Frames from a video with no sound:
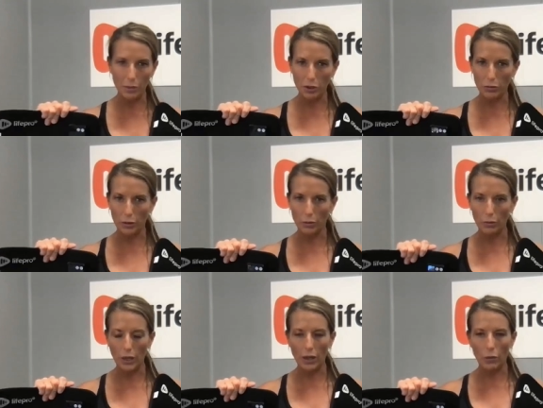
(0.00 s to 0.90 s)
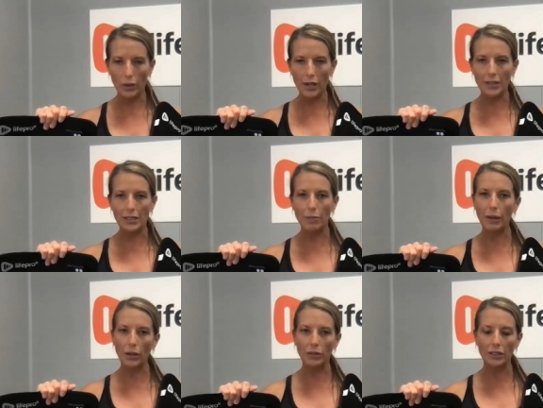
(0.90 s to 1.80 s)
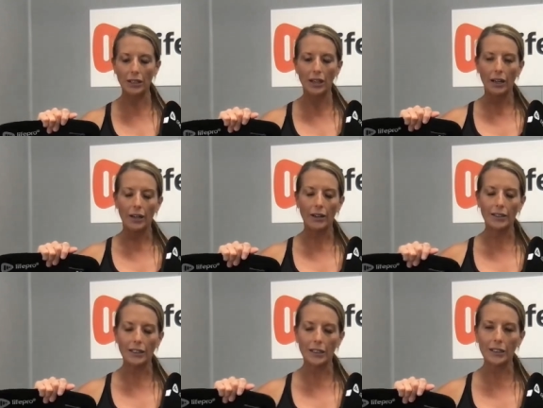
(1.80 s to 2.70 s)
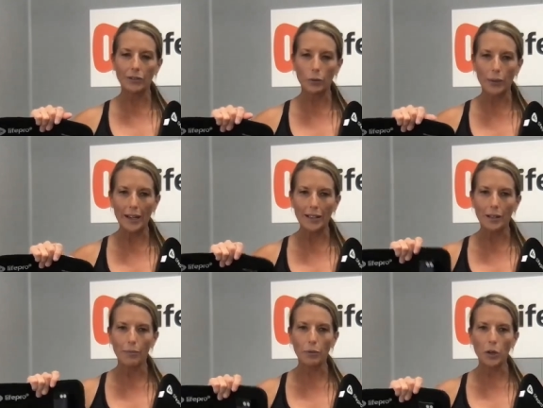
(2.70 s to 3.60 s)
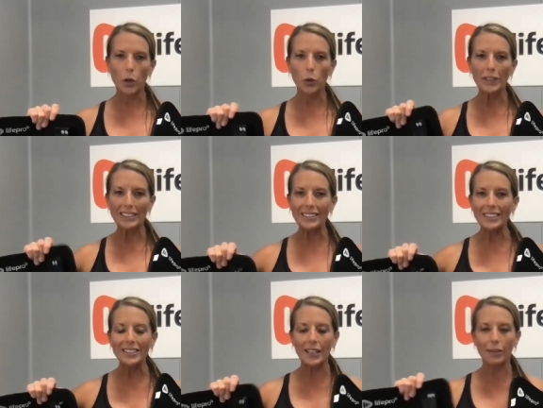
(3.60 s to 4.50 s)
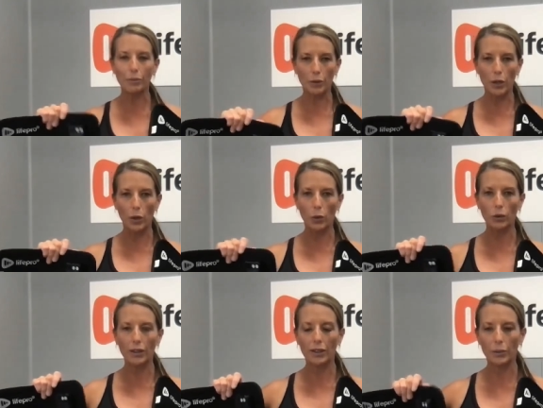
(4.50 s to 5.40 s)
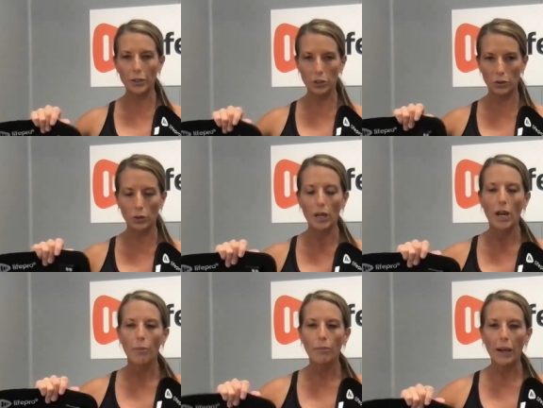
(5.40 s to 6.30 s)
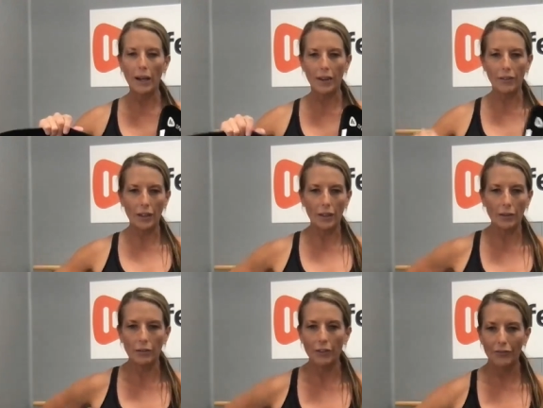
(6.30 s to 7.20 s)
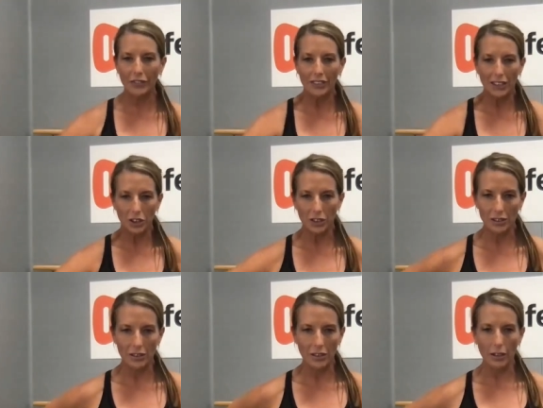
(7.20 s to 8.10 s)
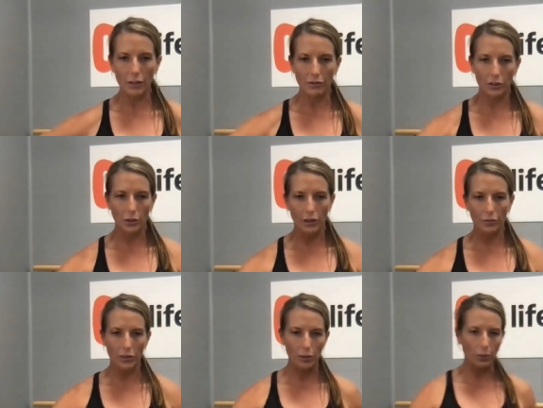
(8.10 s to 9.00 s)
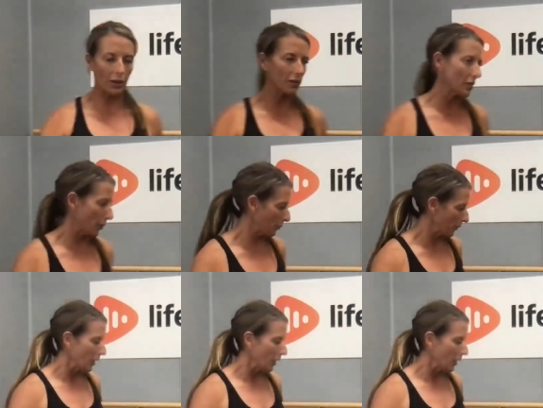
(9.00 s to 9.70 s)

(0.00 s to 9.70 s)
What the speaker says: up much room. Whereas the belt, the Allevared Pro Elite and Pro Original have 50 inches of circumference around. So